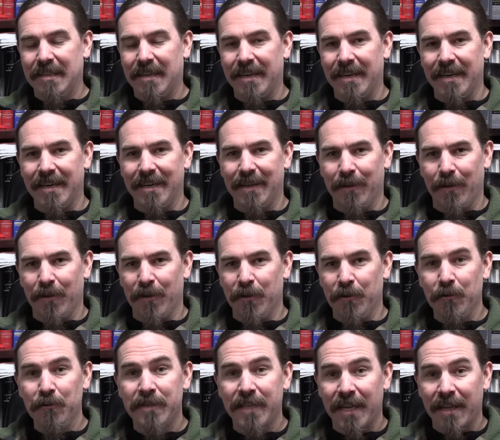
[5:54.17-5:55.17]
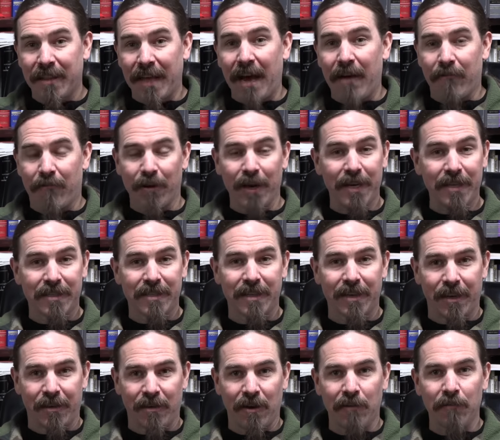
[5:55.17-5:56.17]
uh, using that phrase
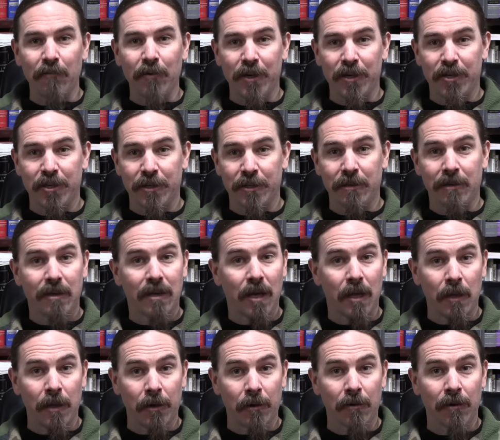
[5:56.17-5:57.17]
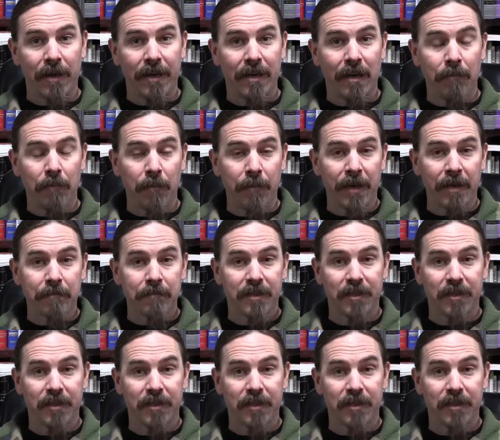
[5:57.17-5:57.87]
that I thought we should clear it up a bit.